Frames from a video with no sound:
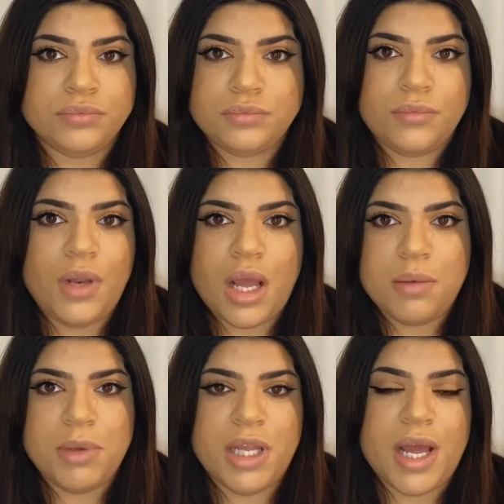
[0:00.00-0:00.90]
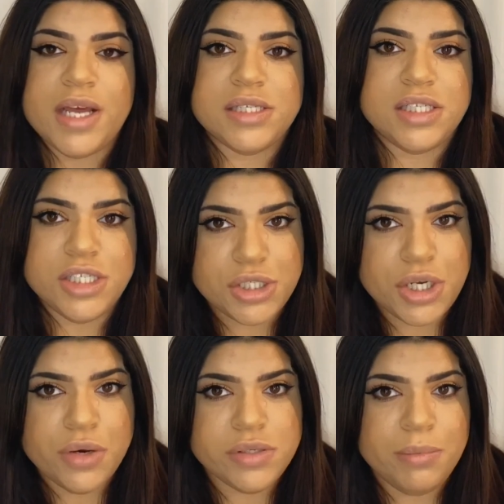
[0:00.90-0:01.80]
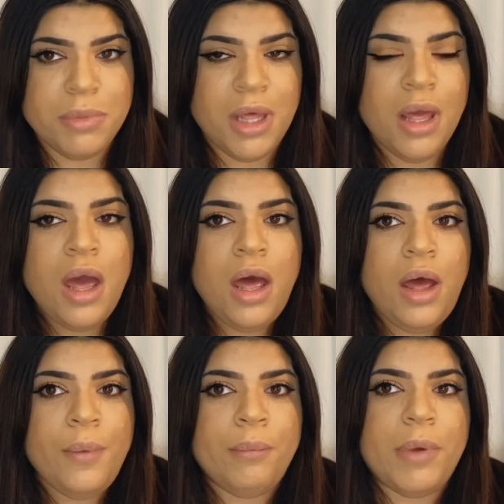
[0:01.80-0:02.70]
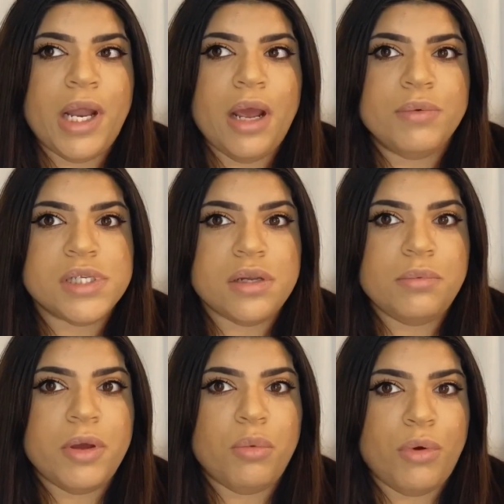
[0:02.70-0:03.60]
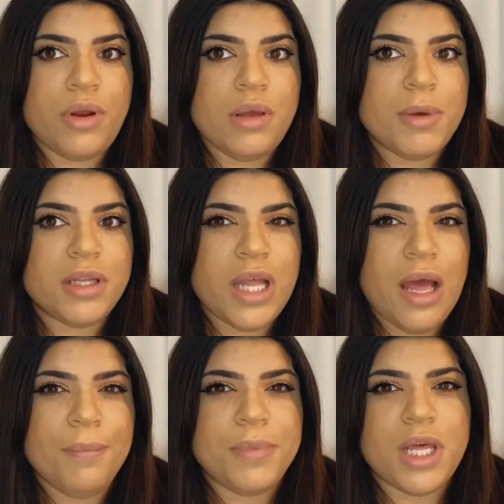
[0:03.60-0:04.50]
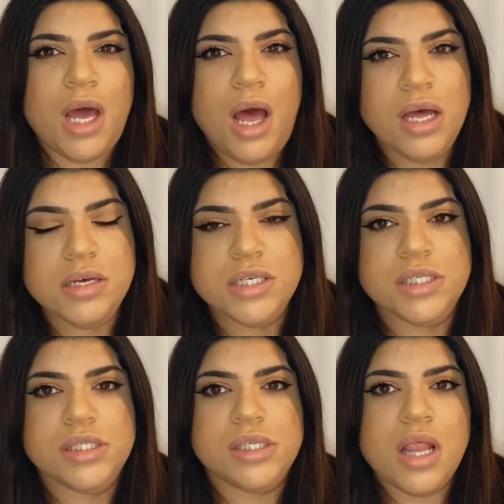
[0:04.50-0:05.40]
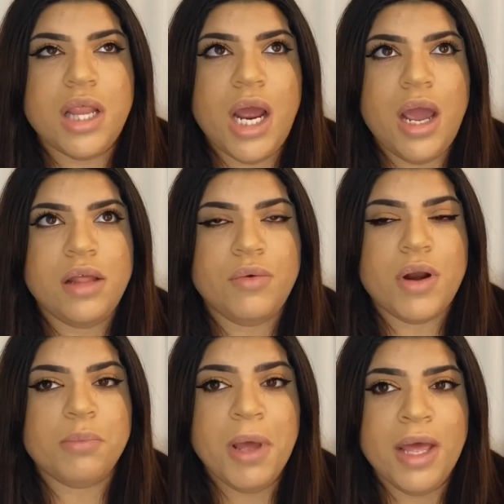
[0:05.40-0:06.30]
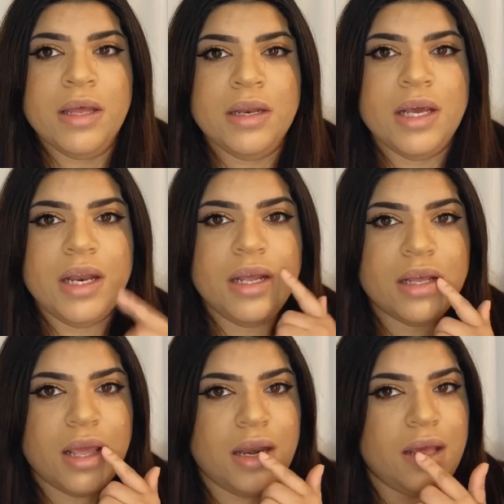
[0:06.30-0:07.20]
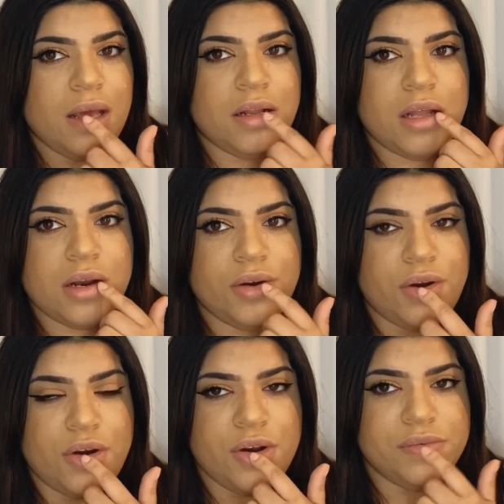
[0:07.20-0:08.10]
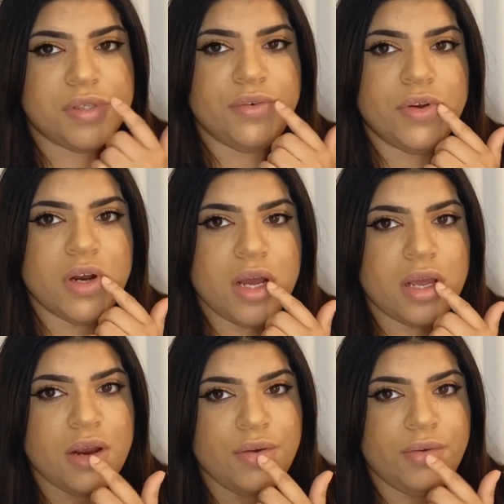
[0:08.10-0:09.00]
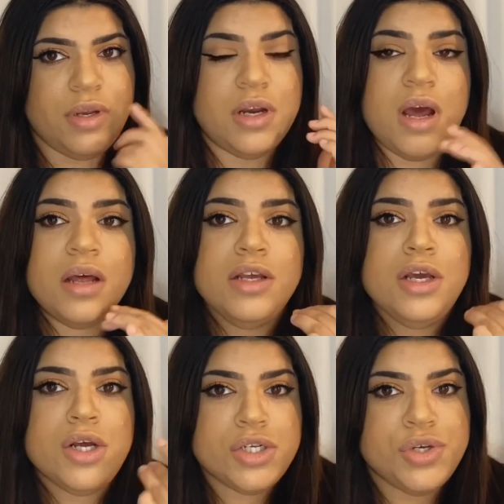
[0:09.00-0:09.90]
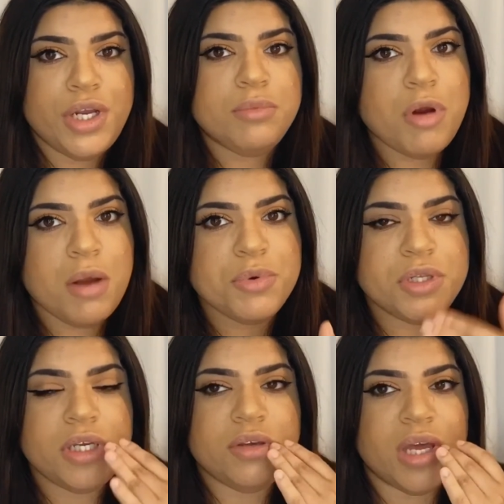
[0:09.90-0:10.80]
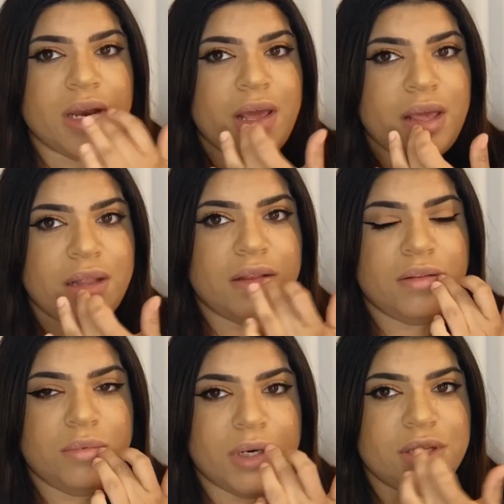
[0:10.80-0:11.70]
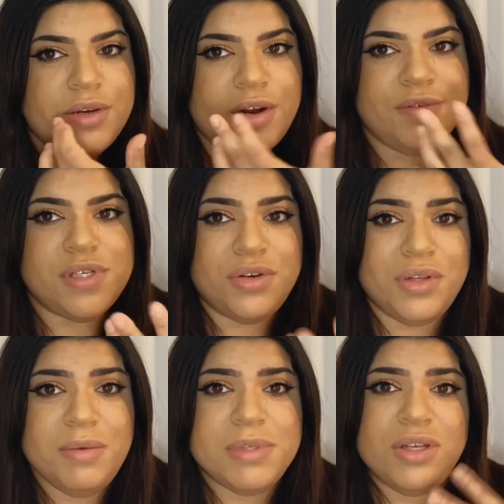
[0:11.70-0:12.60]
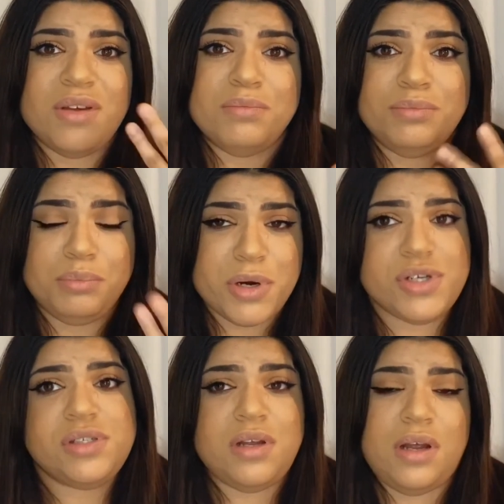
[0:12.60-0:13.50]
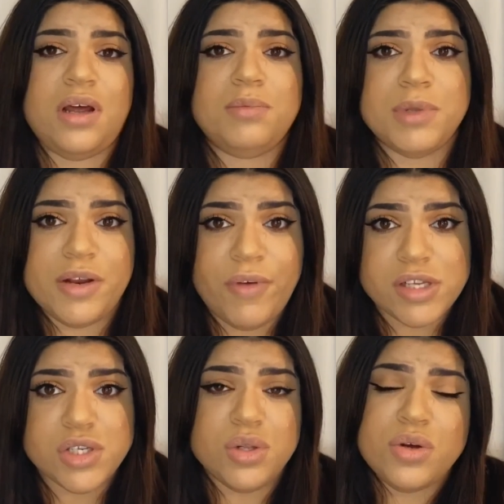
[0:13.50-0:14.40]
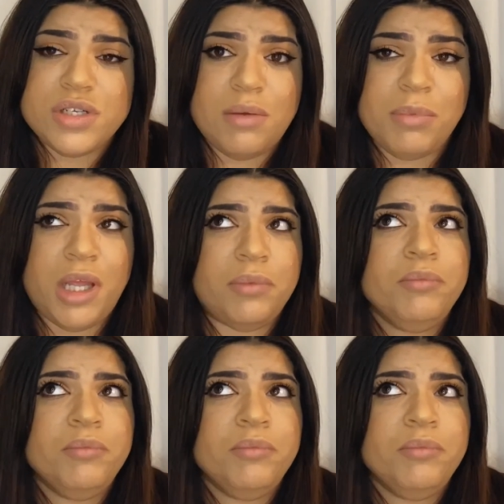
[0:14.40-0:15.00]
It can be like an esthetician or something, but I was a little bit worried about that, because the hyaluronic pen, it can hit a lot of nerves. So if you're not careful, you're not trained properly, you can hit one of the nerves in your lips, and you can burst a blood vessel or something.